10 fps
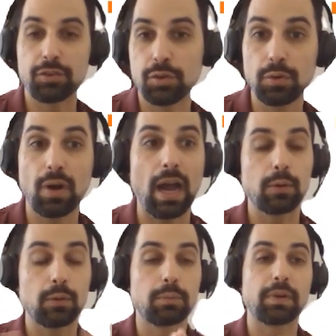two,
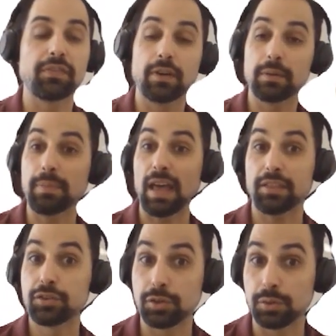I would prefer
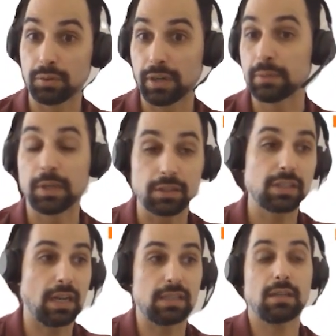path two, right?
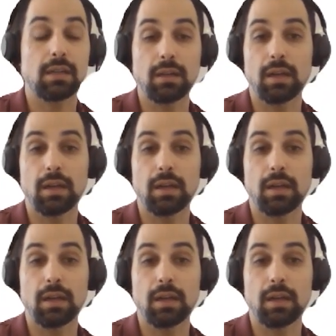Because it has